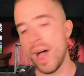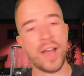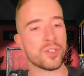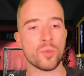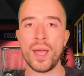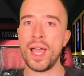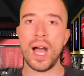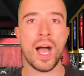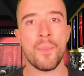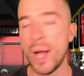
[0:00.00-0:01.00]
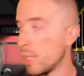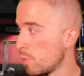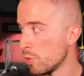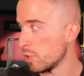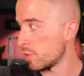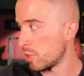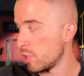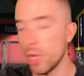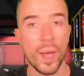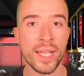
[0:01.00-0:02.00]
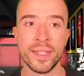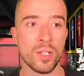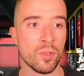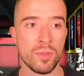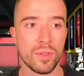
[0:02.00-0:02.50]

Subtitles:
I swear, I might as well just, you know, end it all.